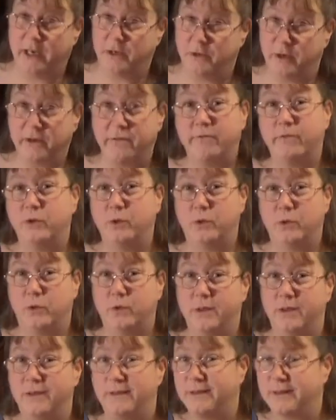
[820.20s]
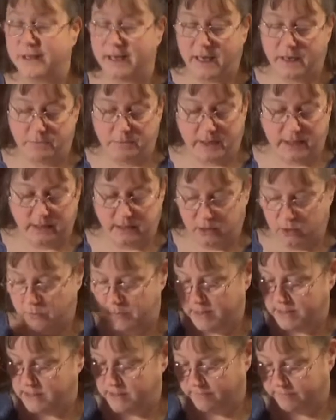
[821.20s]
when you dehydrate food
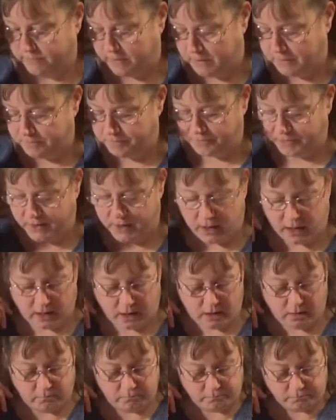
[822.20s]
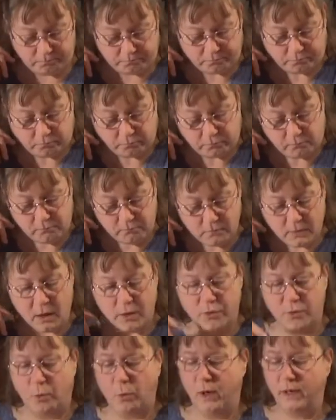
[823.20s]
can be a little bit different.
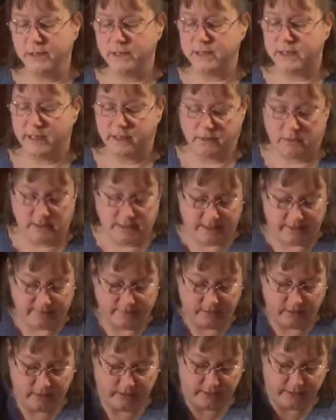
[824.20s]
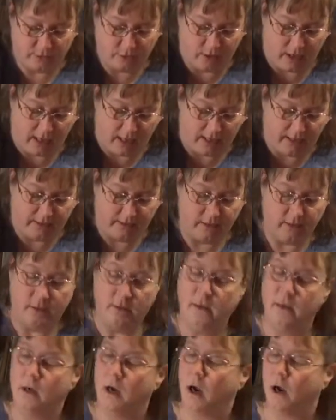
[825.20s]
The ones that are definitely
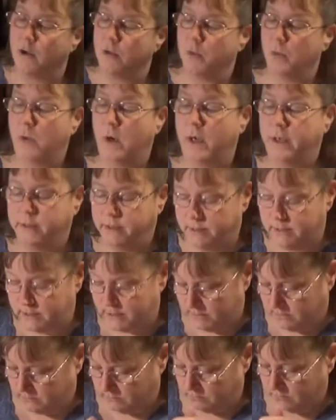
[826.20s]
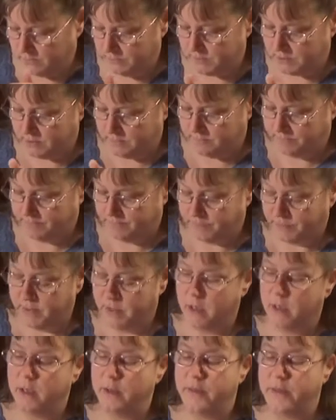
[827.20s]
dry are the ones,
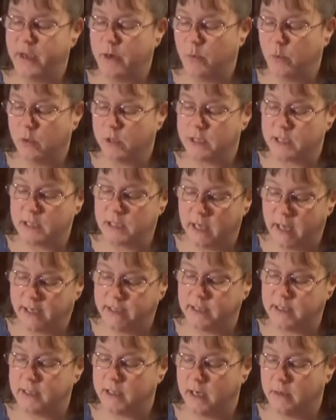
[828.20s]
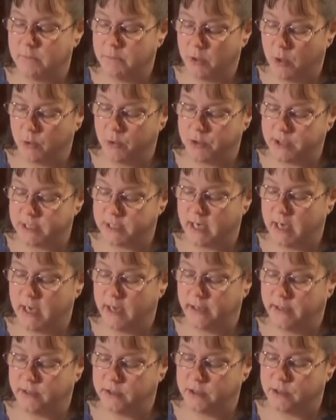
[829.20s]
whoops, that were sliced on
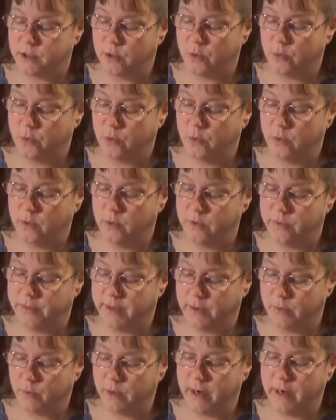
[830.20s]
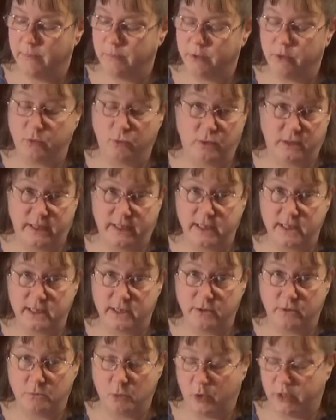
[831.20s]
both sides, so they were
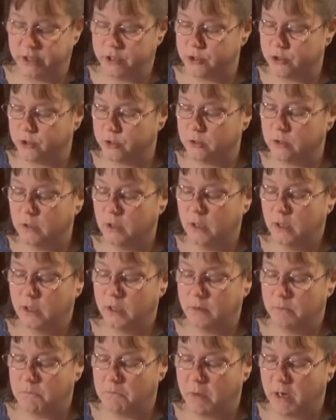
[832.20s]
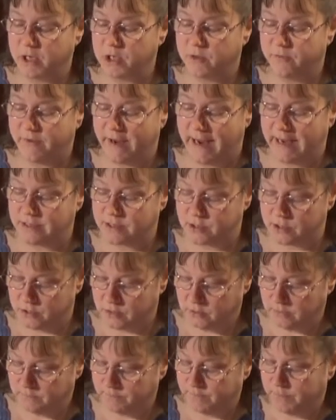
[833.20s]
able to release their moisture
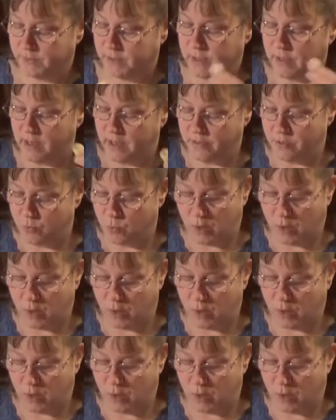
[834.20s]
much faster.